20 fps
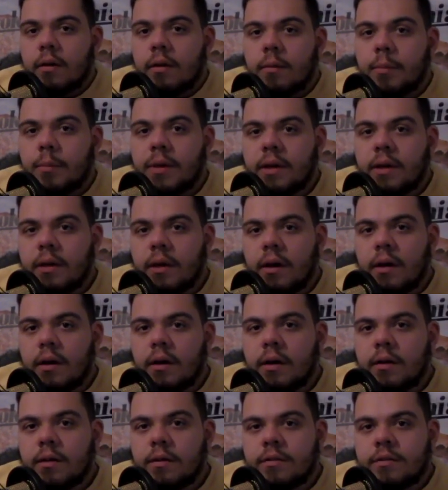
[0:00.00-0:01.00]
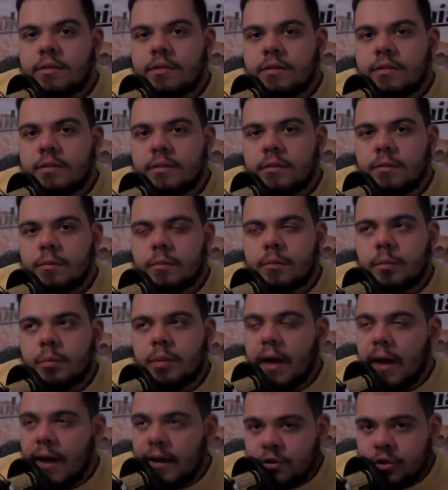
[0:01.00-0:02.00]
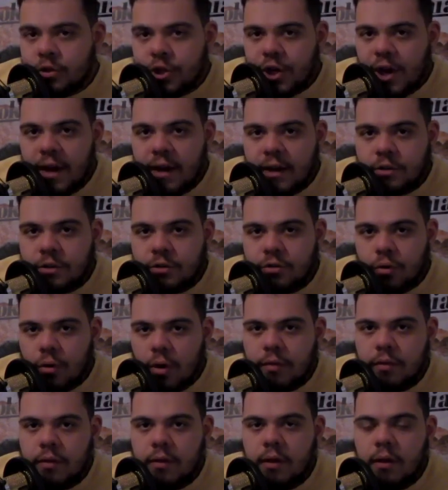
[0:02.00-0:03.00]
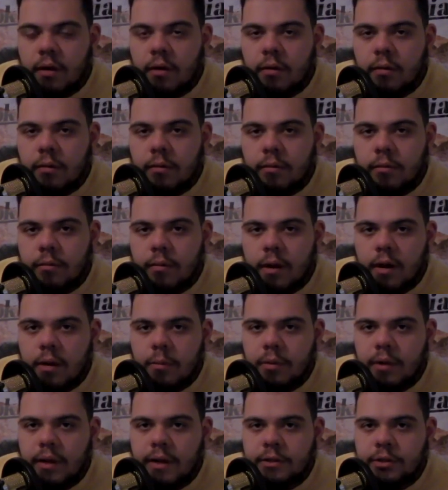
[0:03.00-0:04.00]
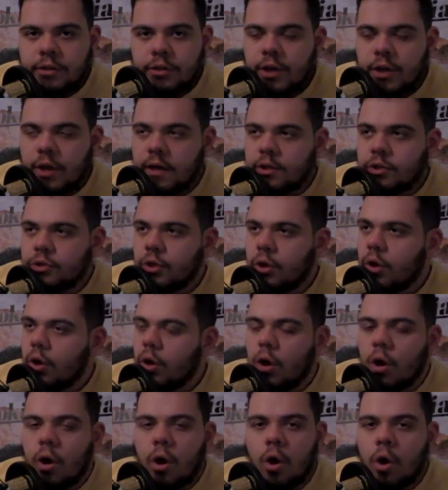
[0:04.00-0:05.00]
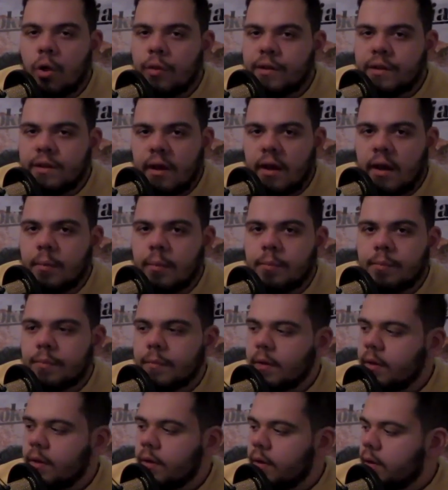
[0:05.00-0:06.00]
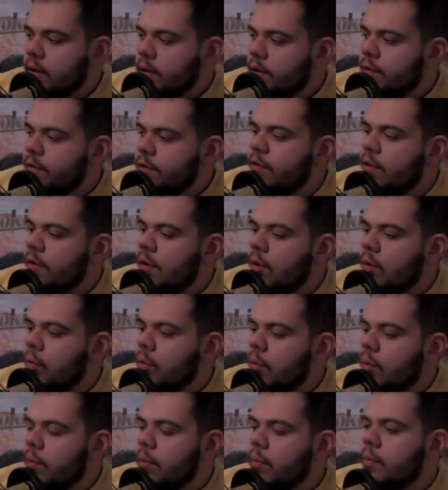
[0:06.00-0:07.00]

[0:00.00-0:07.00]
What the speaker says: because plans change throughout the year, right? Plans change all the time. So